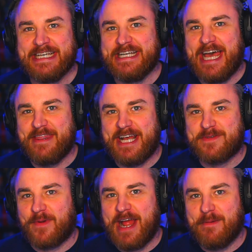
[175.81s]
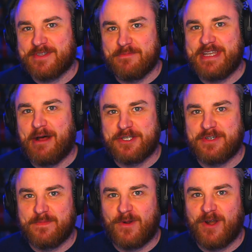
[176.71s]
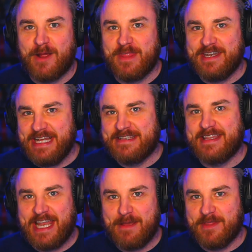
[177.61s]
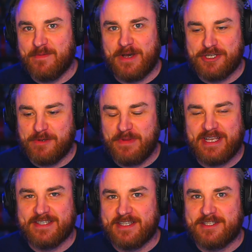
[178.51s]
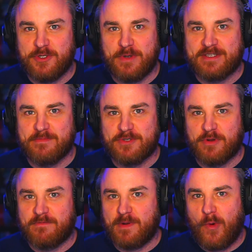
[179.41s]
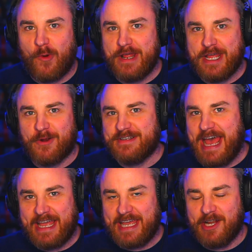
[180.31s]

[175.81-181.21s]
And that's perhaps some downstream program that needs the name of the budget because it's doing some sort of reporting or tagging or